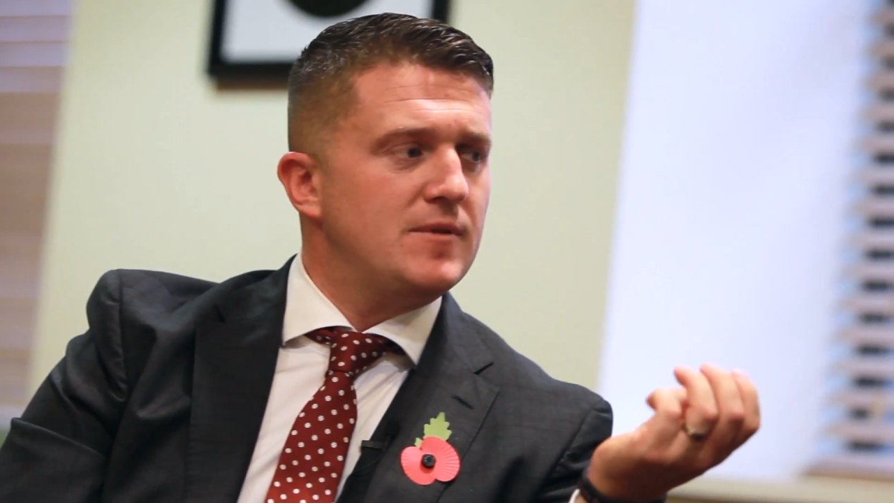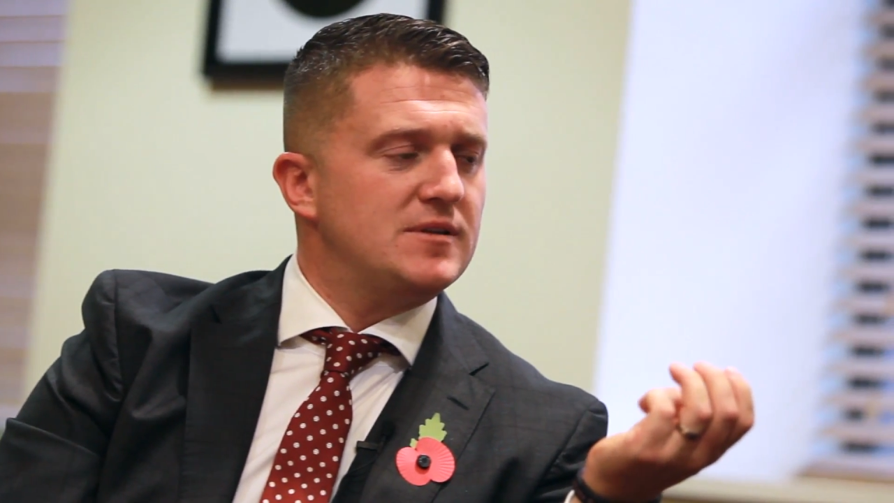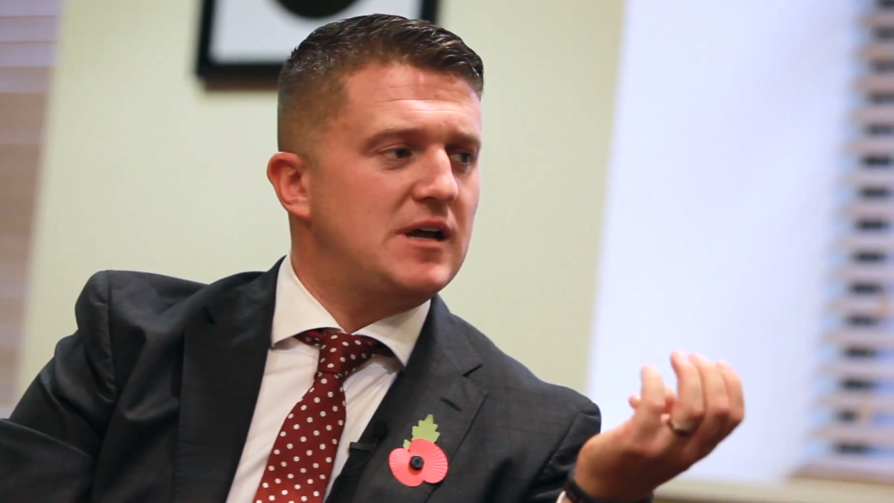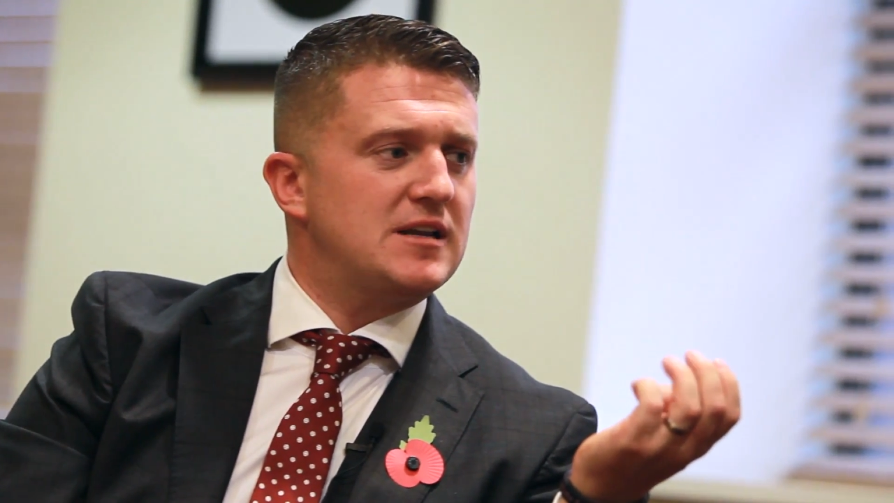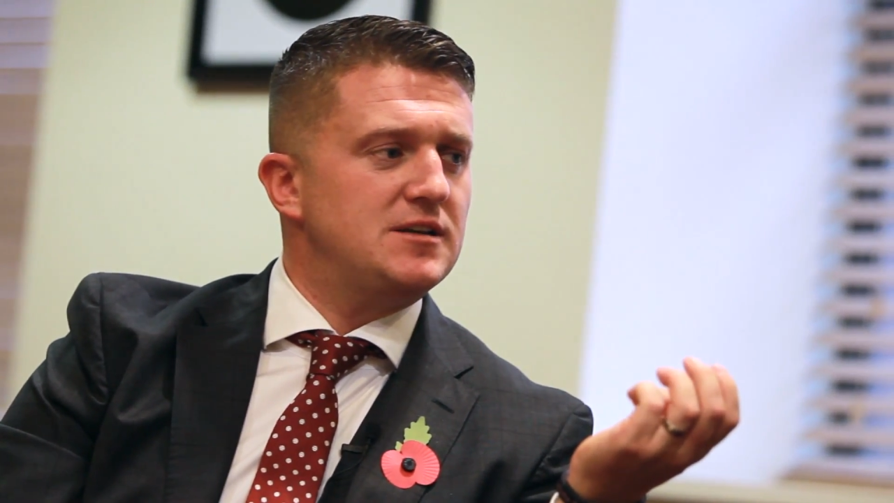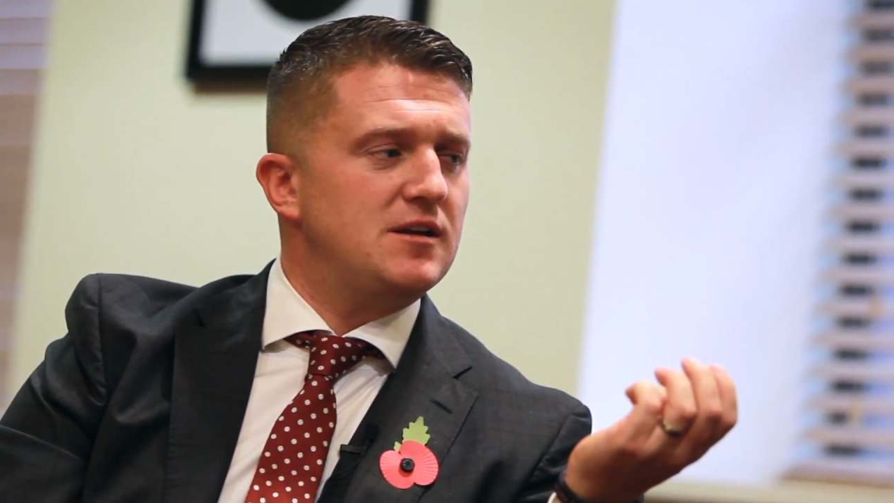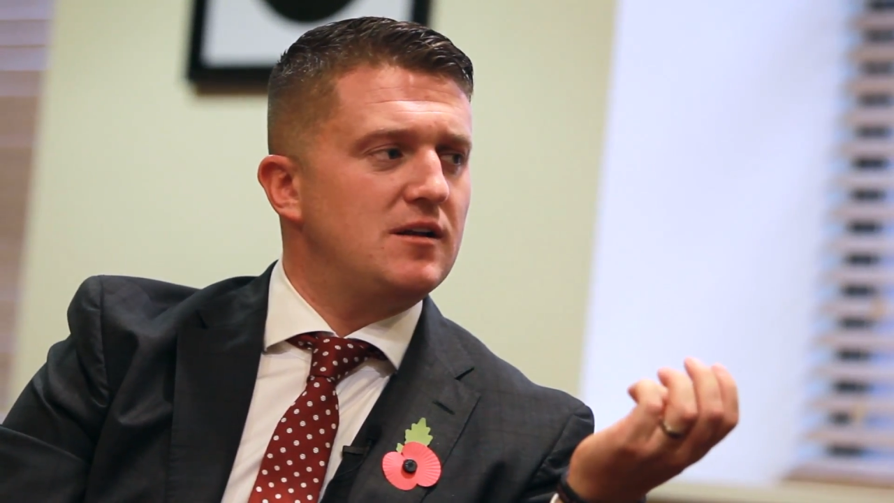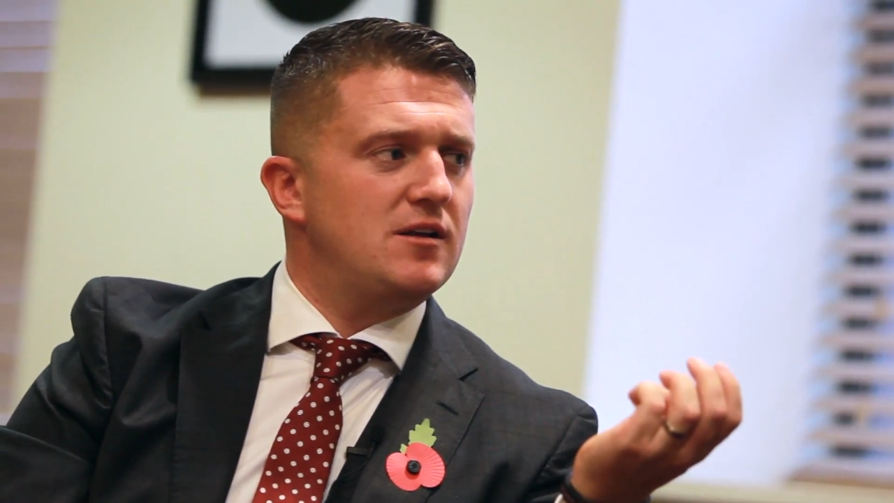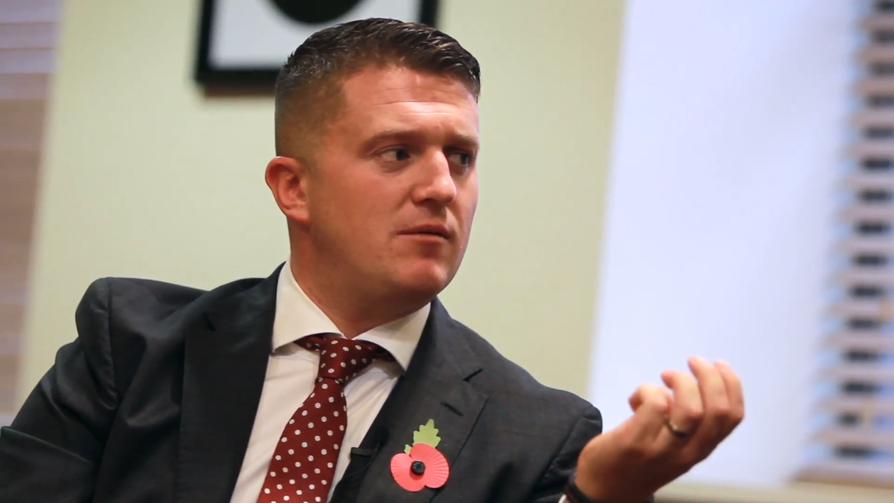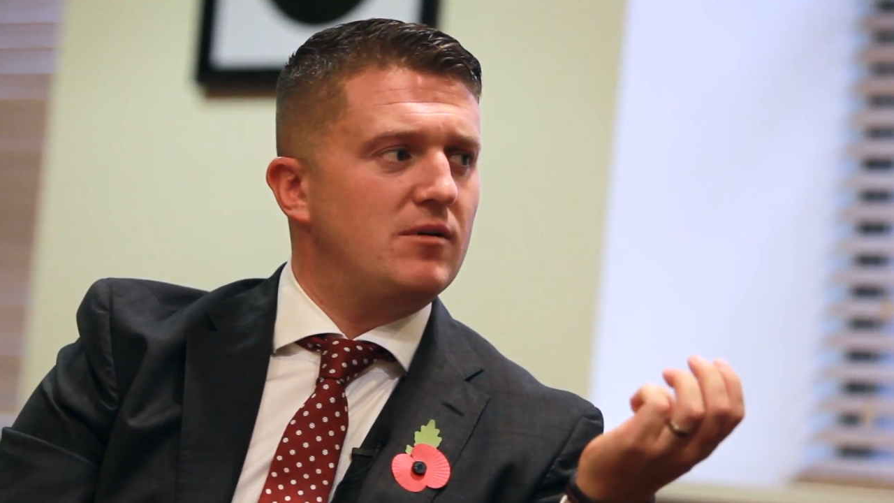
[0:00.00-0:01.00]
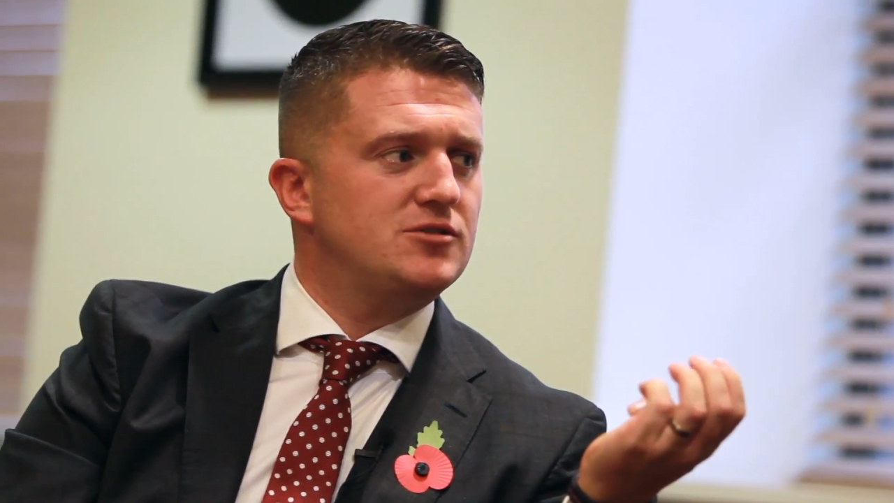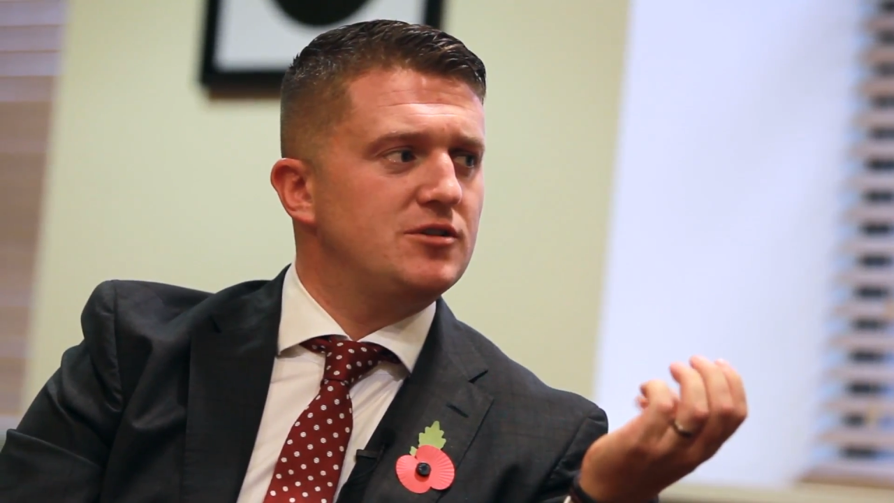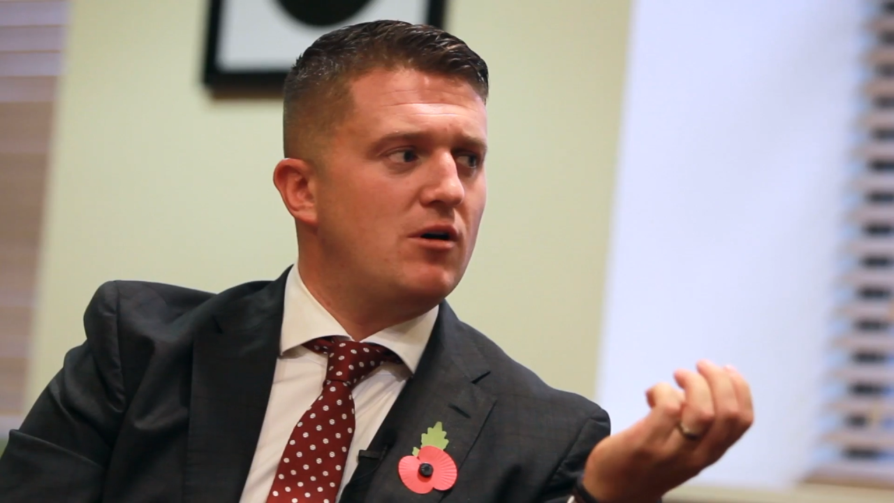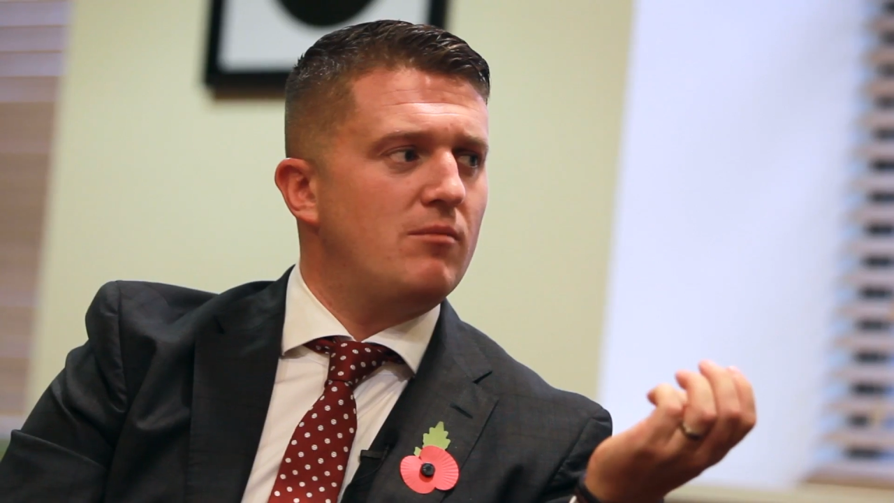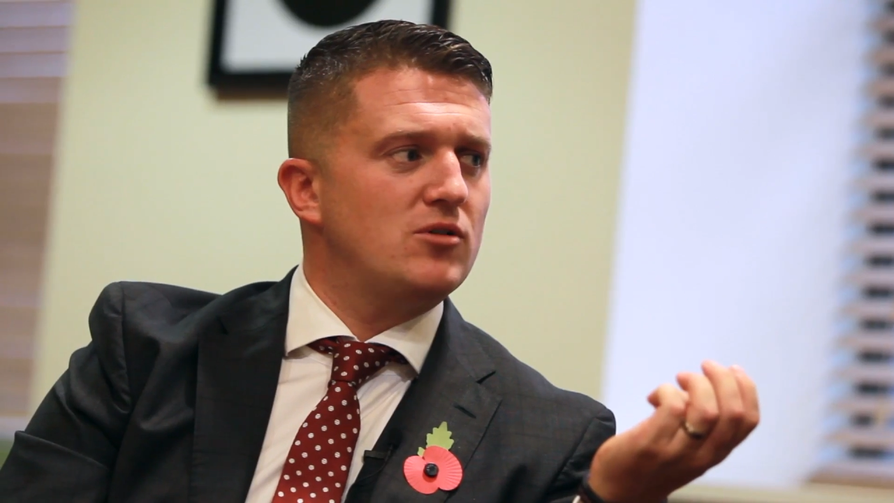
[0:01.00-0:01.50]
Daddy, do you
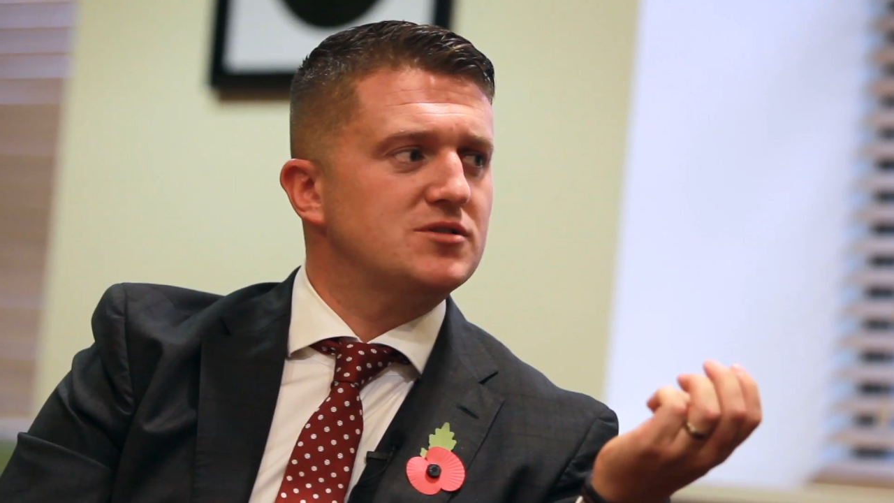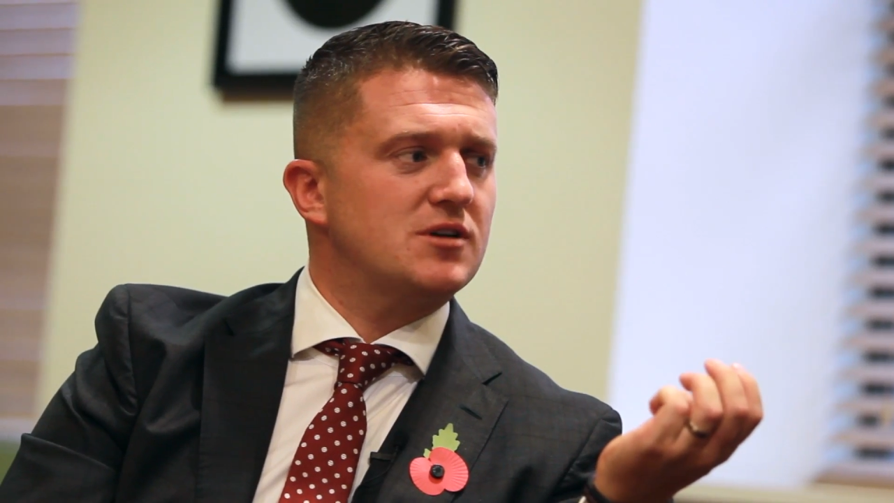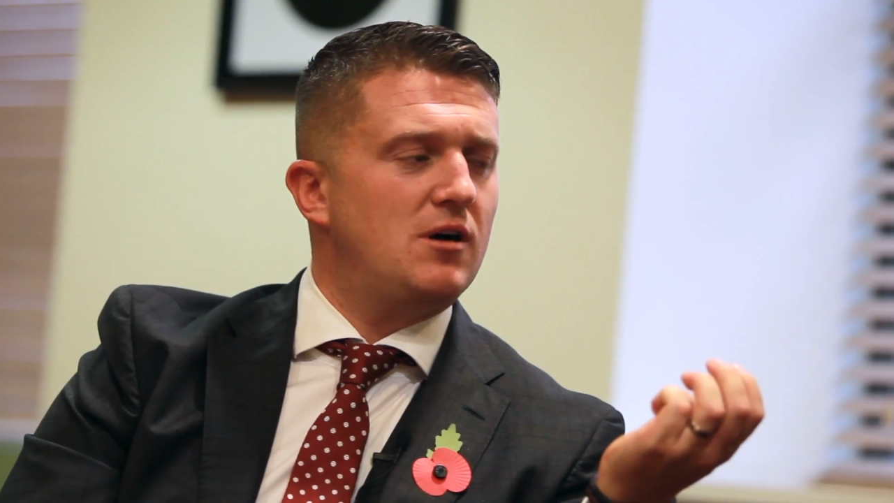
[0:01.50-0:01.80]
know a